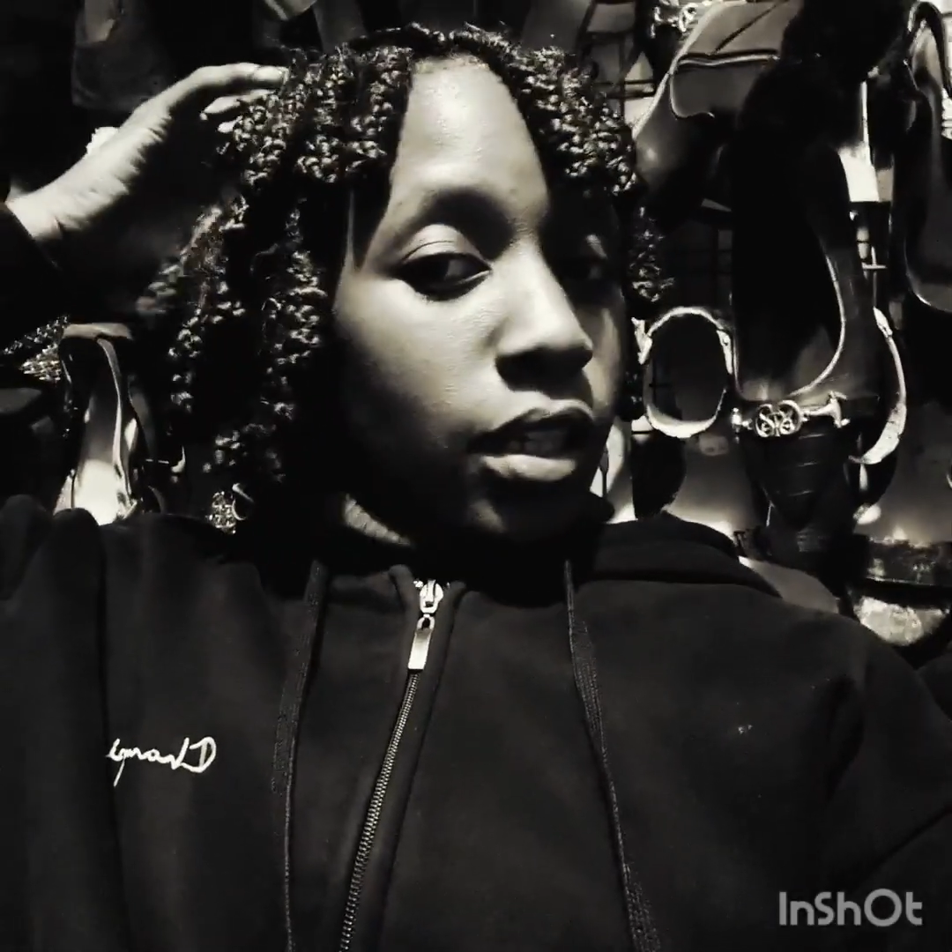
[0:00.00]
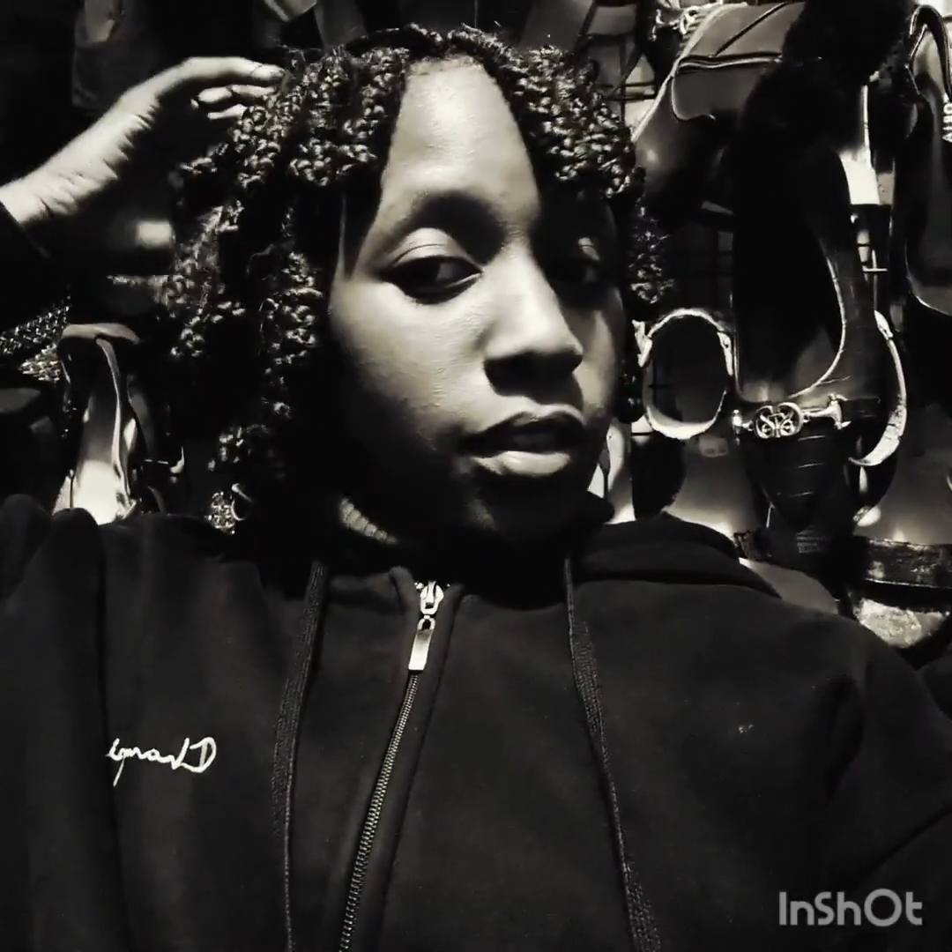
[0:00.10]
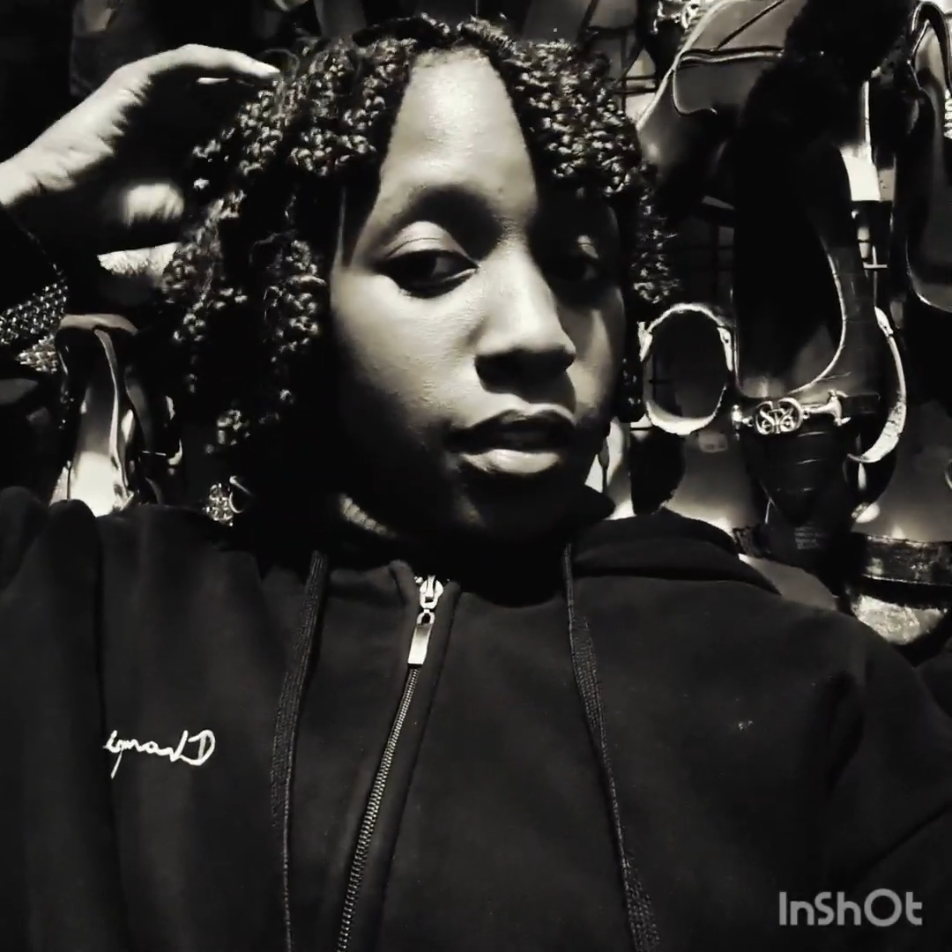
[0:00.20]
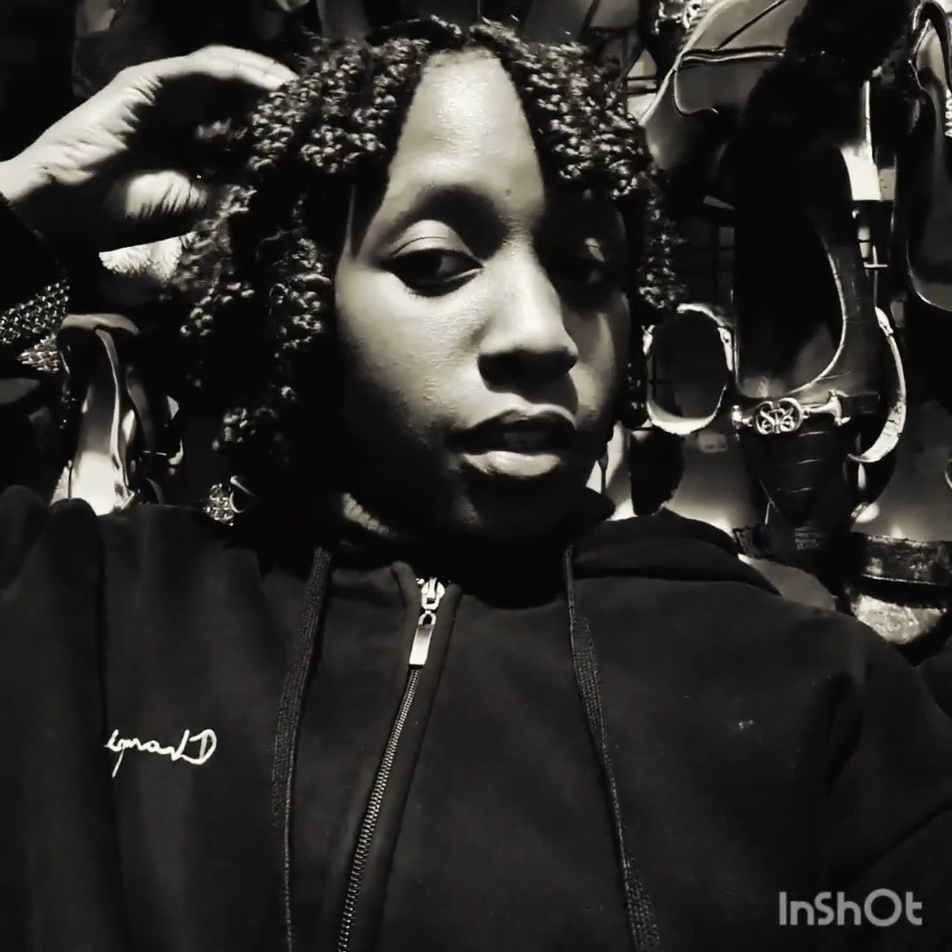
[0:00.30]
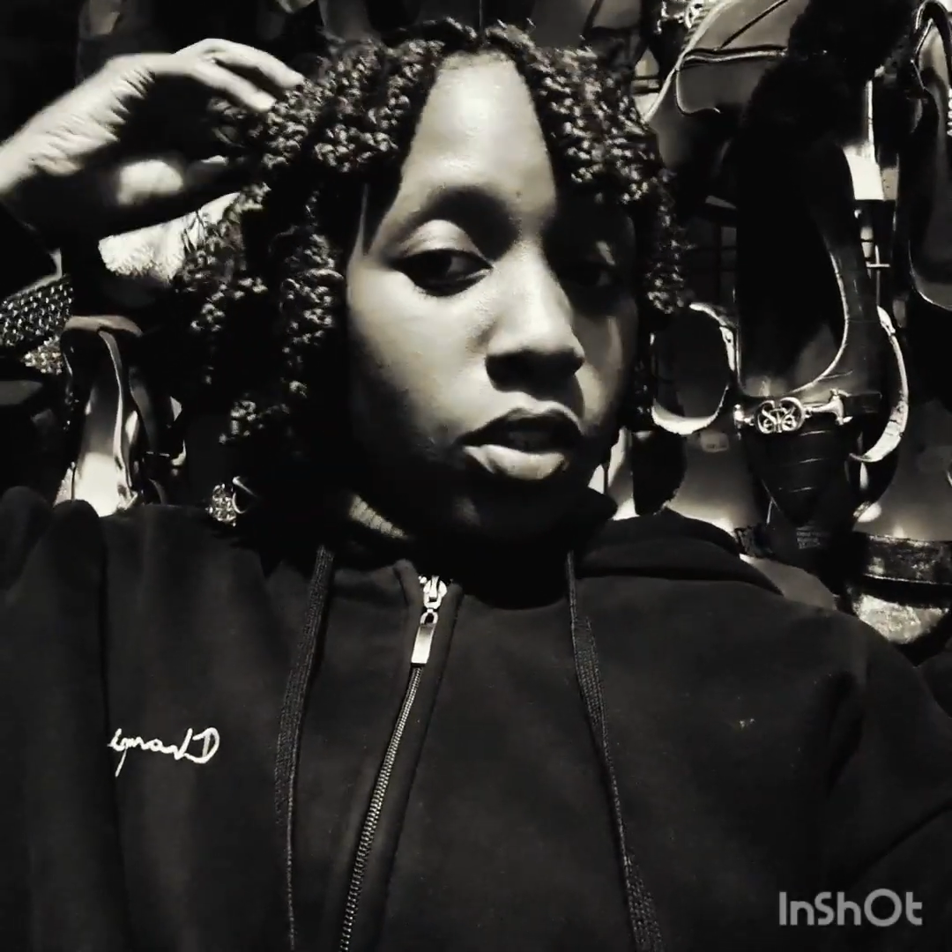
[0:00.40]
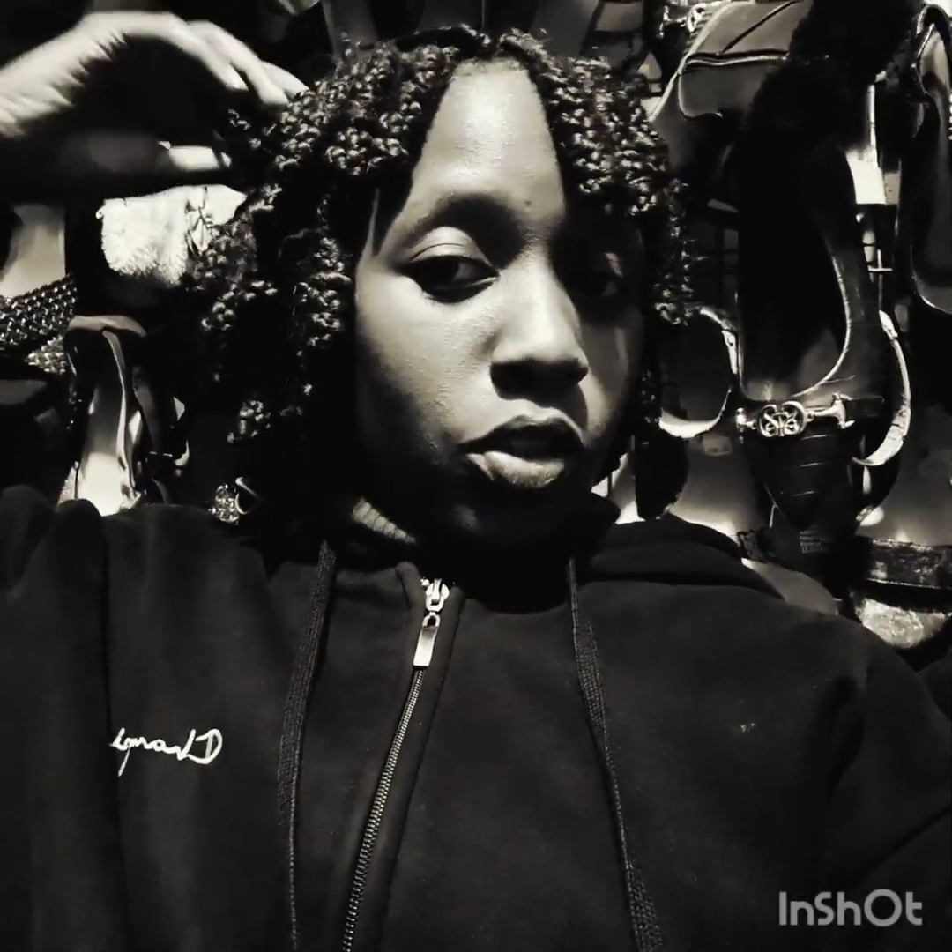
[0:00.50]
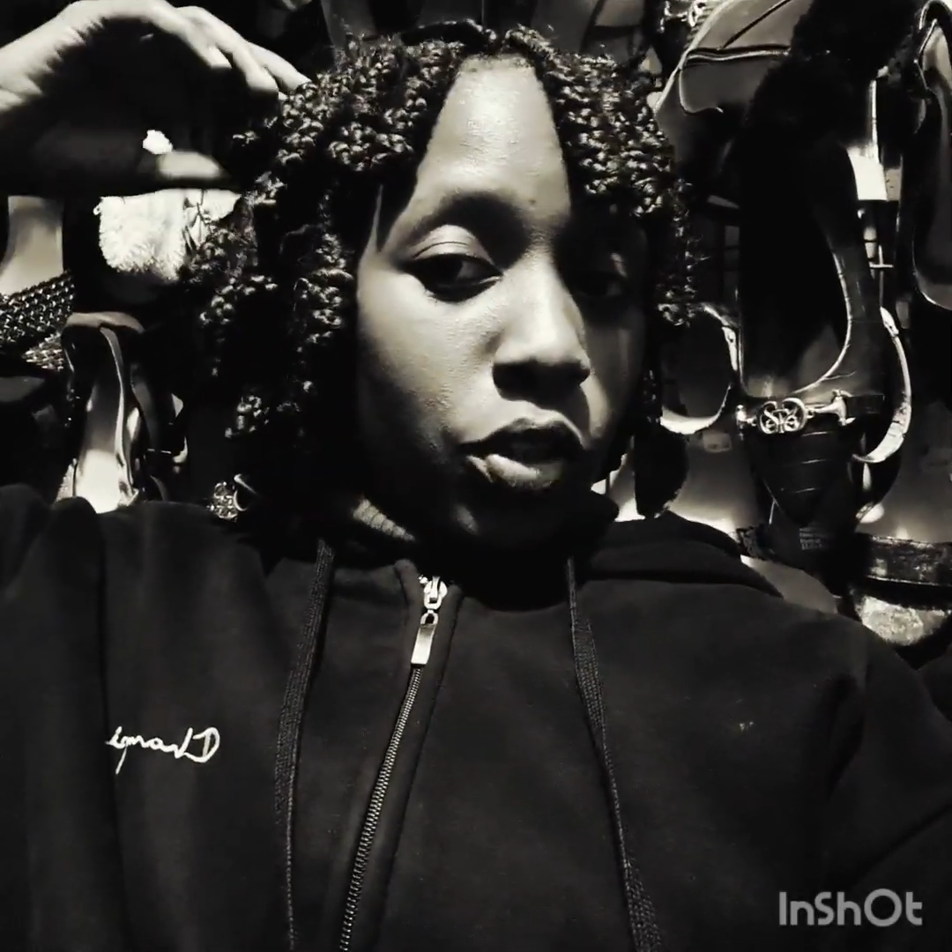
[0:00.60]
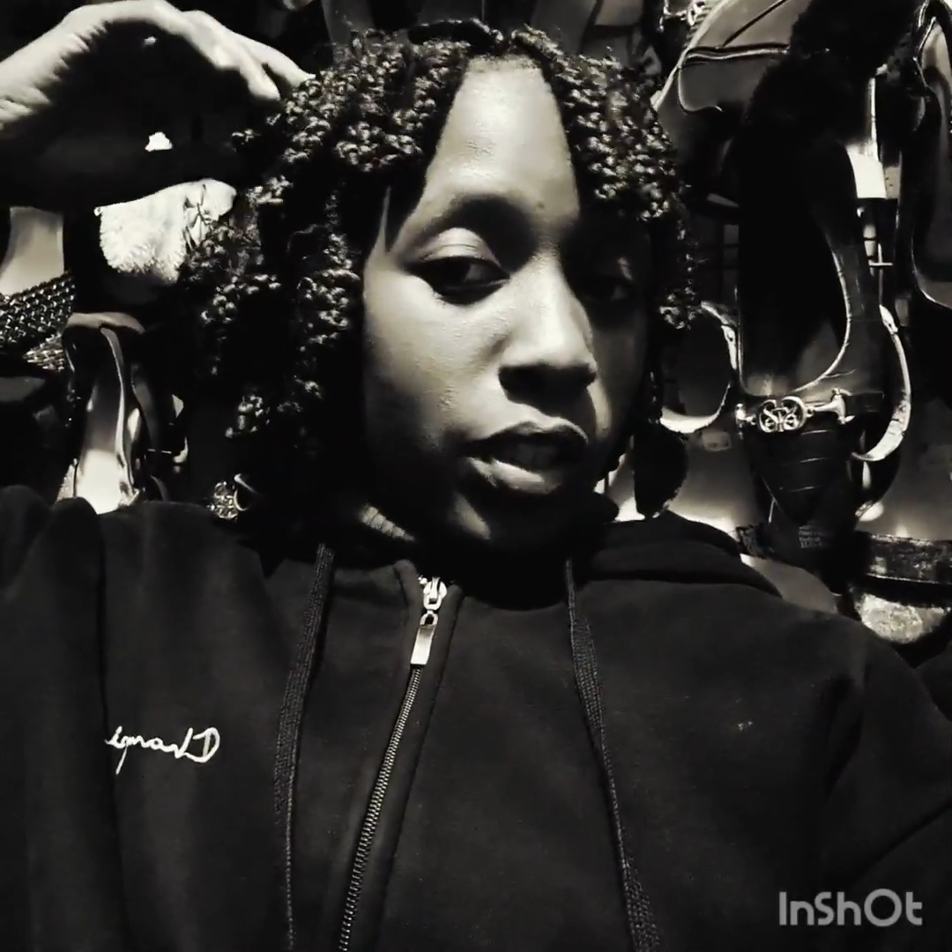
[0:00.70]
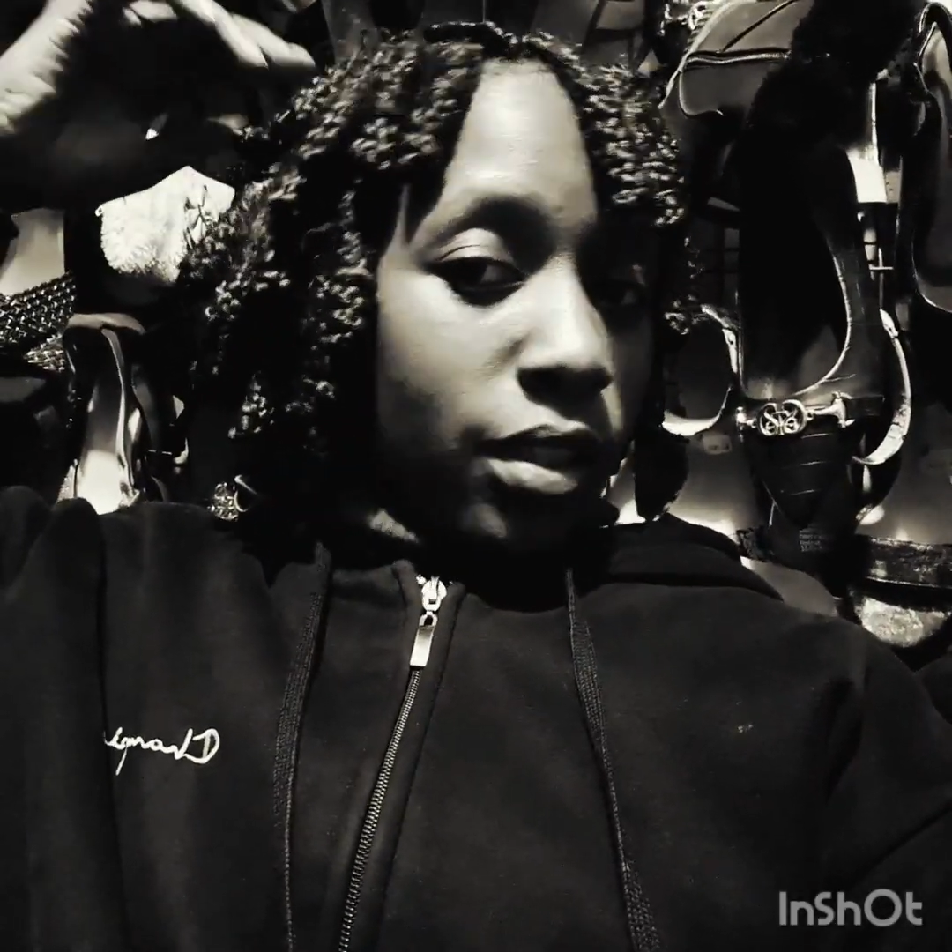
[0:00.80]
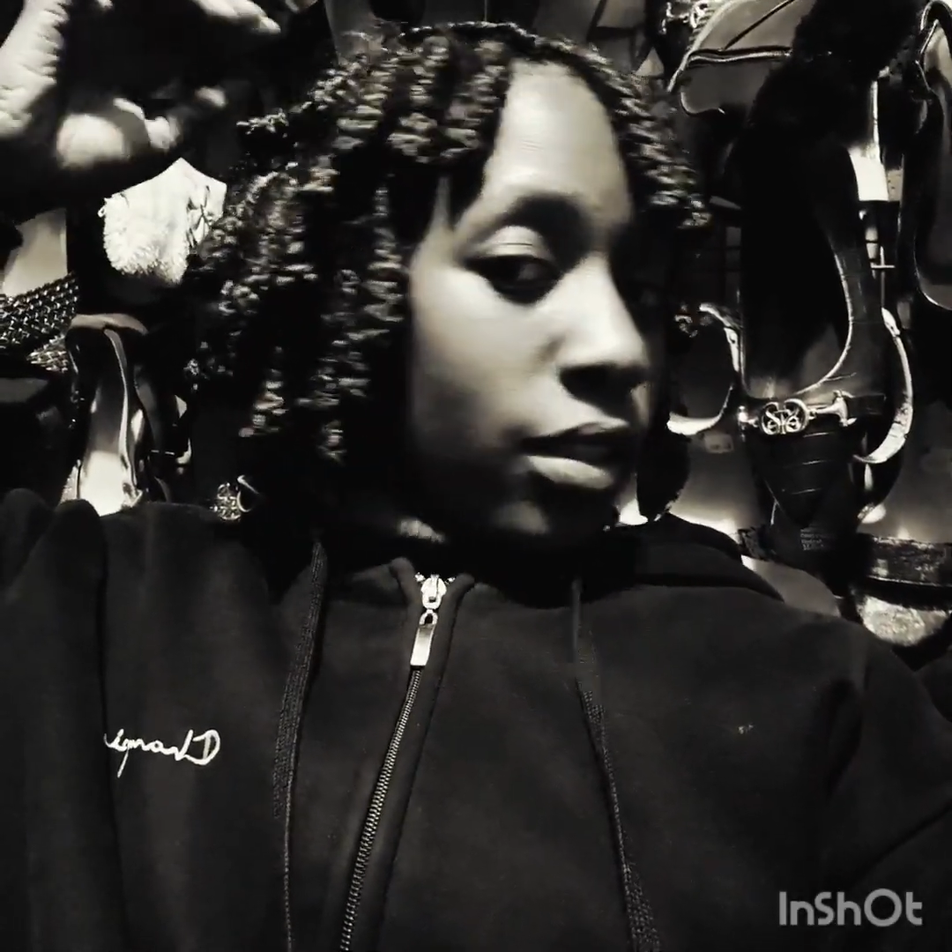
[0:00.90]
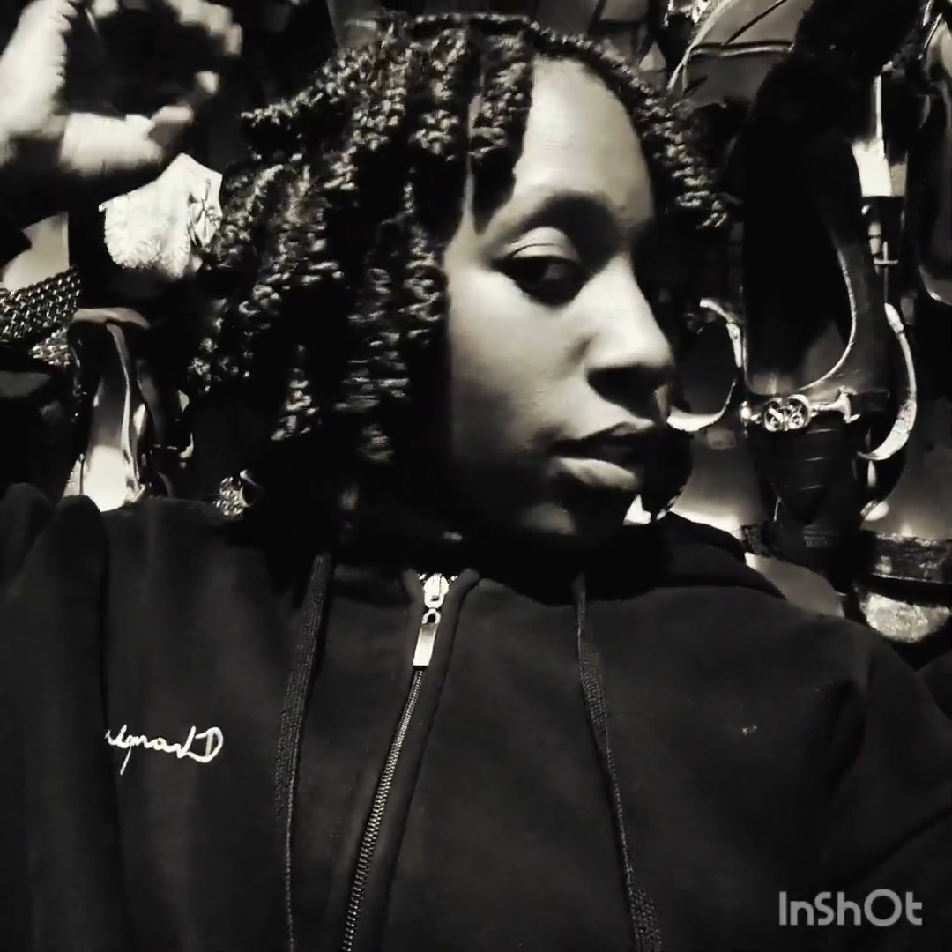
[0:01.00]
decided to twist